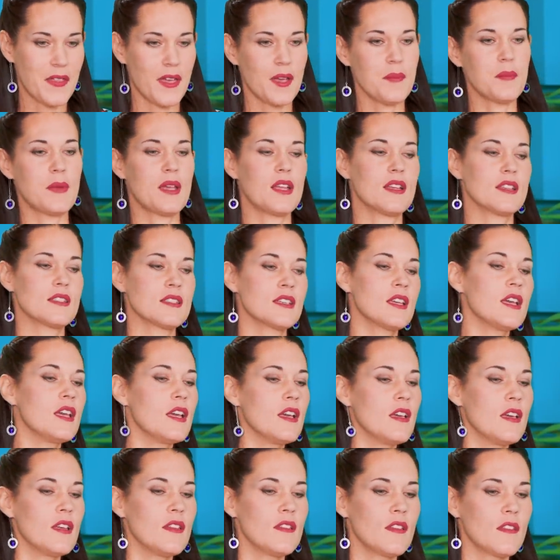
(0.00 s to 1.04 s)
that means
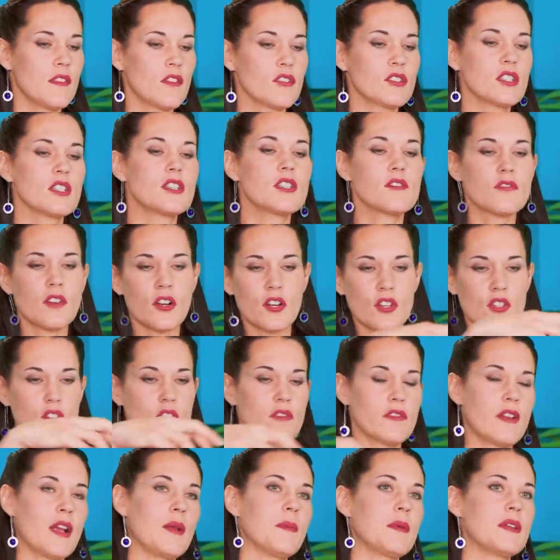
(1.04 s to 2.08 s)
that there's a dysfunctional
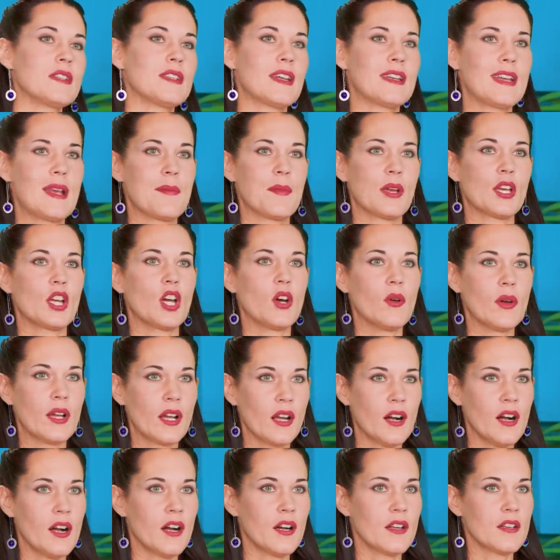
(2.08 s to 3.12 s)
family dynamic going
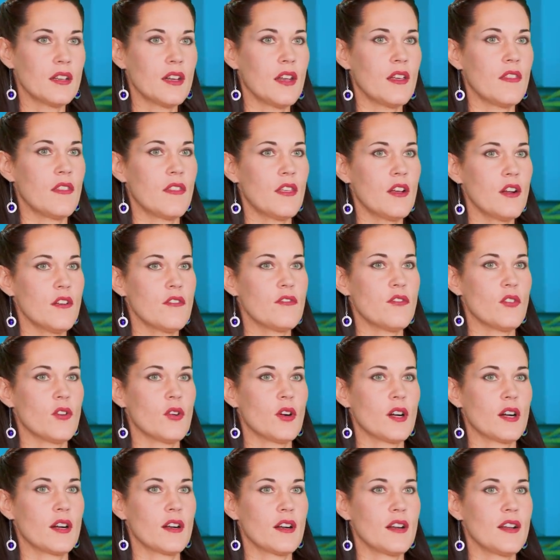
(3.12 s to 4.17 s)
on, and
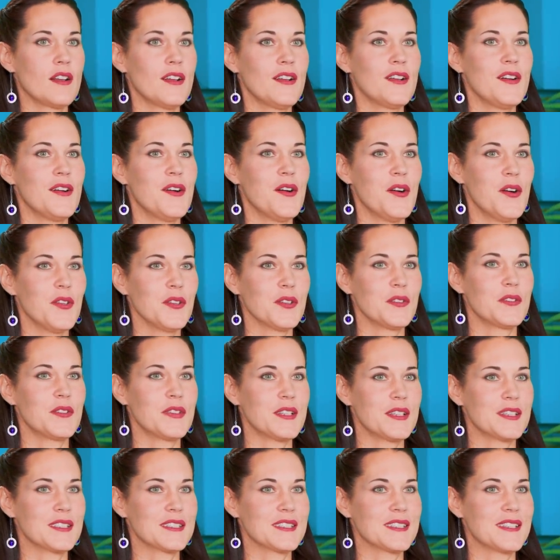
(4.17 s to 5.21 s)
therefore, all of
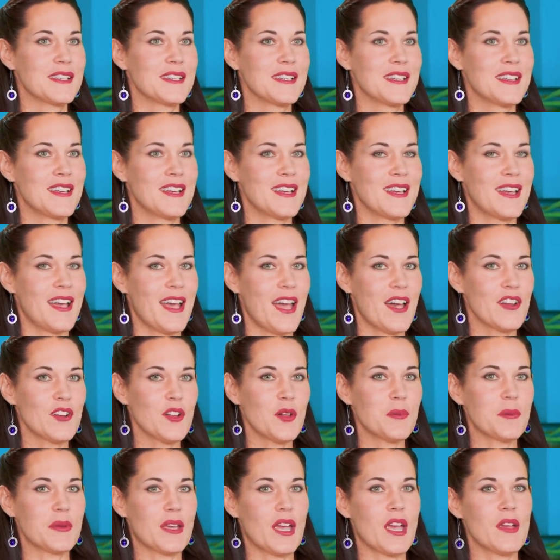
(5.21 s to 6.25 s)
these
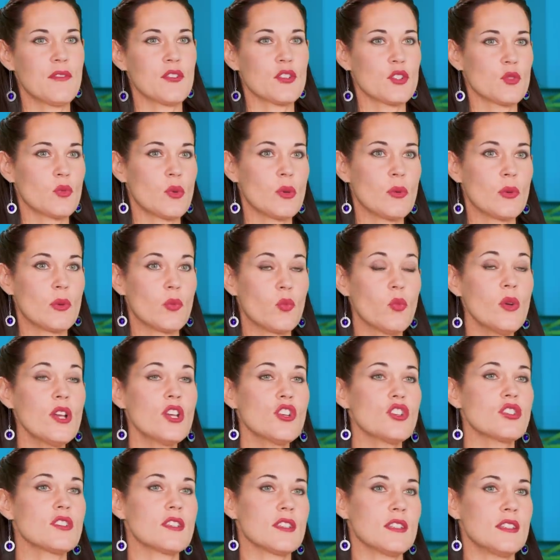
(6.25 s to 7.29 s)
adult behaviors we would
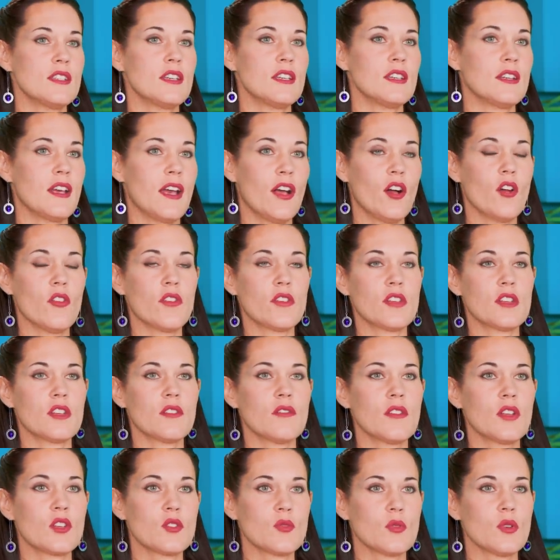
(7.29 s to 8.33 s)
wish to see in a healthy
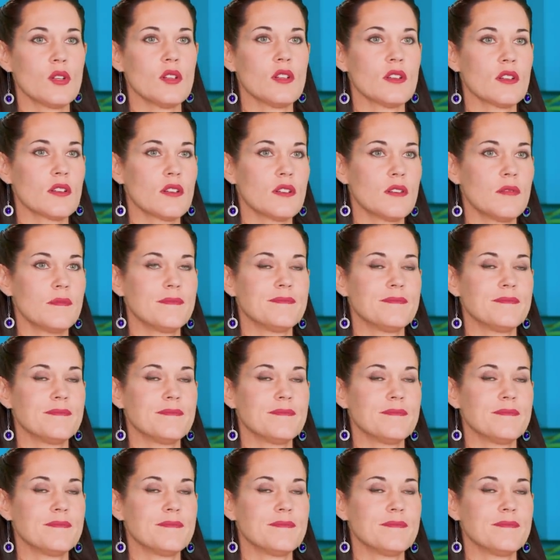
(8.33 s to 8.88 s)
individual,